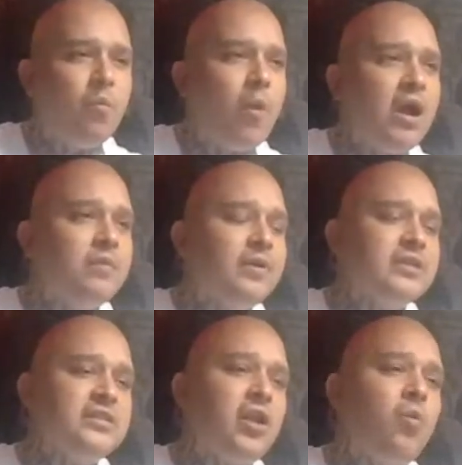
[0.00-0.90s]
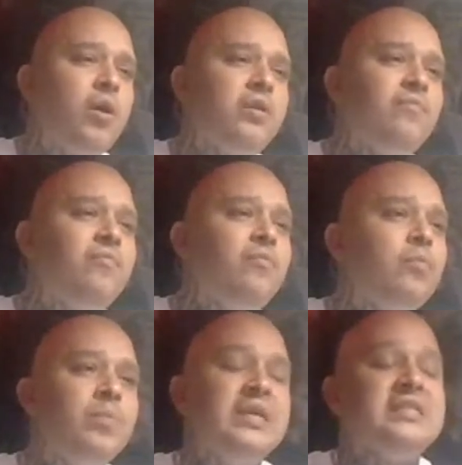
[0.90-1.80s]
Why? Because they don't want to
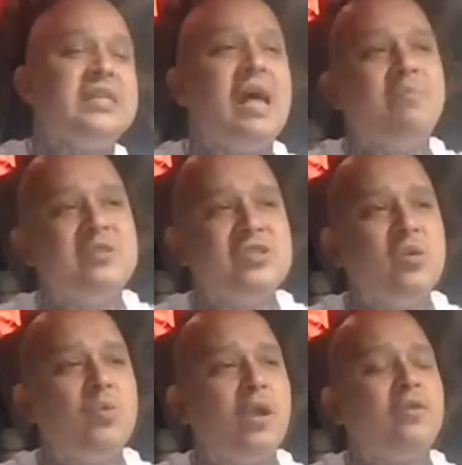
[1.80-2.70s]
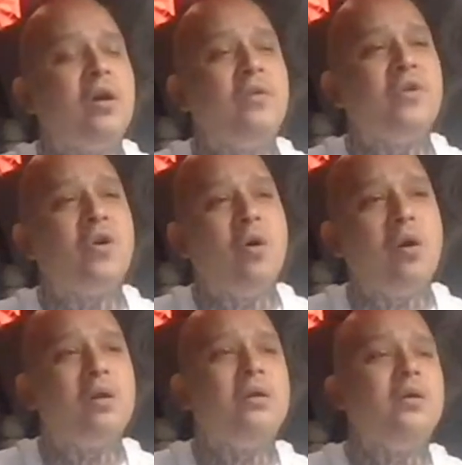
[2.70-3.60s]
be slapping someone on the
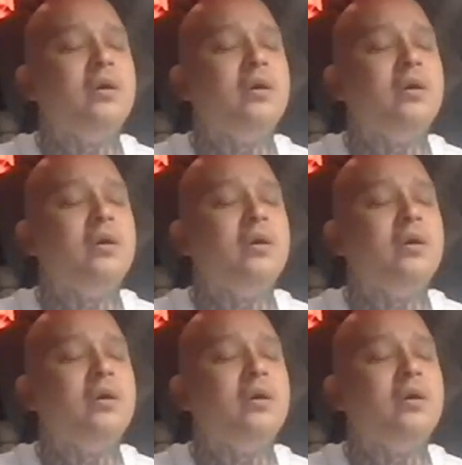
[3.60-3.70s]
car,